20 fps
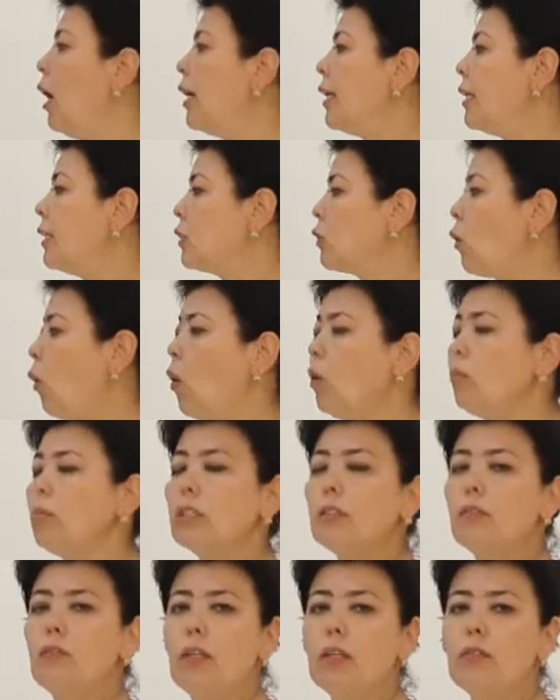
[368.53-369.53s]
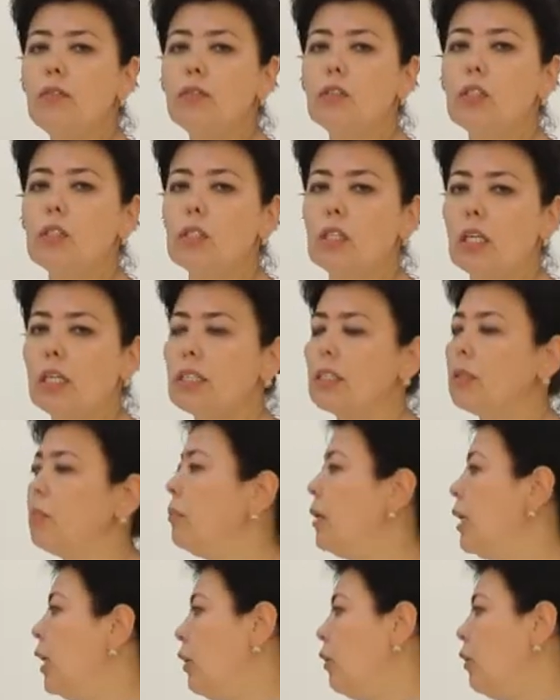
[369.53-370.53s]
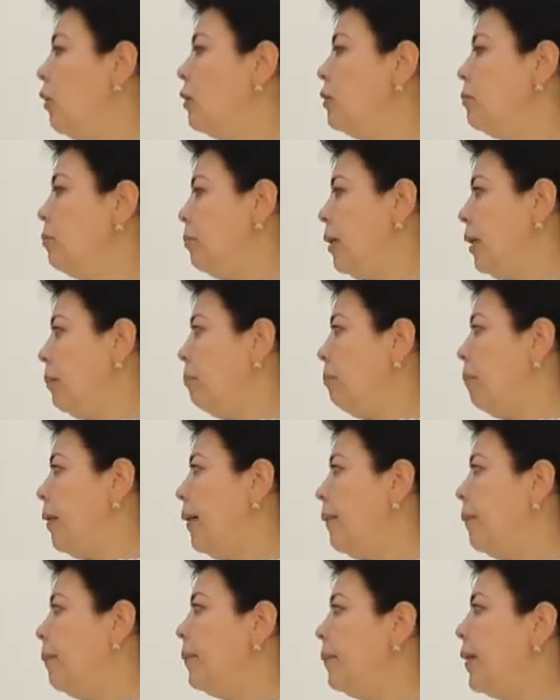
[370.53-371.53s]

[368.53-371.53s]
it's almost 56 million people.